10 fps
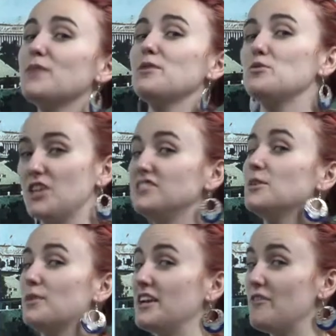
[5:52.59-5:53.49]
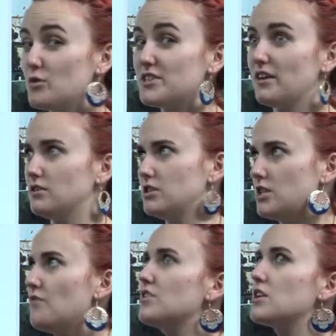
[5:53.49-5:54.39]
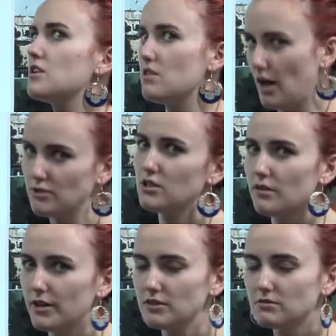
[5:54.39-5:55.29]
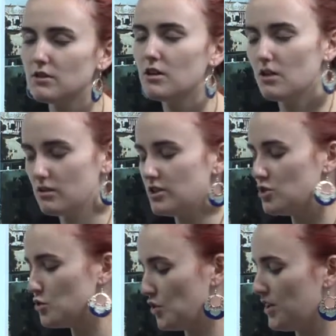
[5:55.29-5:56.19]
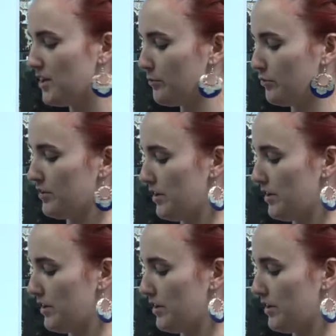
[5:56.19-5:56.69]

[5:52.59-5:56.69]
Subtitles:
time that you sell something, if you sell 70,000 of it, that's usually a pretty